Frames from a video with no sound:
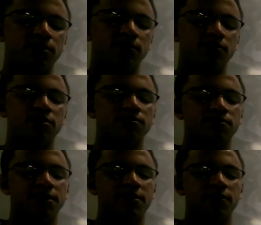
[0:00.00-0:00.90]
I would
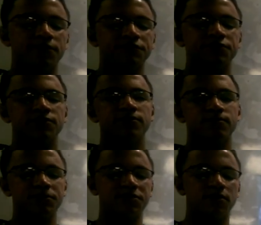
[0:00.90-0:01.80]
compare also
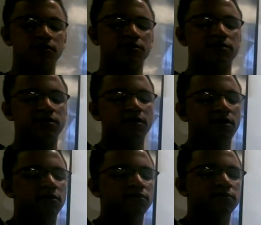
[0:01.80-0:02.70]
results
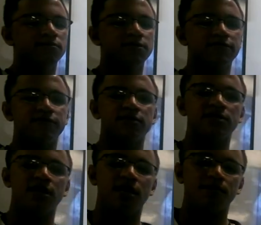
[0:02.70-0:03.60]
from
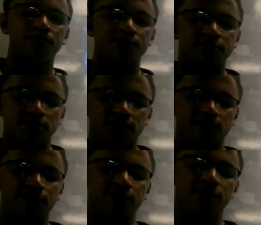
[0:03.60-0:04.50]
different times of the